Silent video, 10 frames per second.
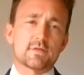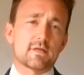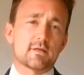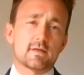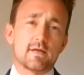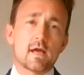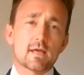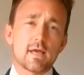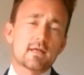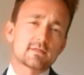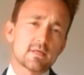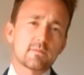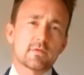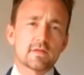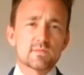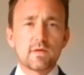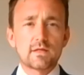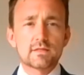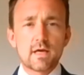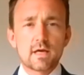And again, it's something that's being
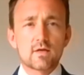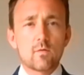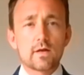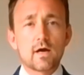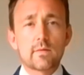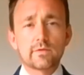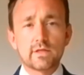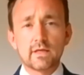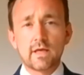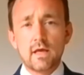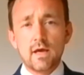tied quite commonly.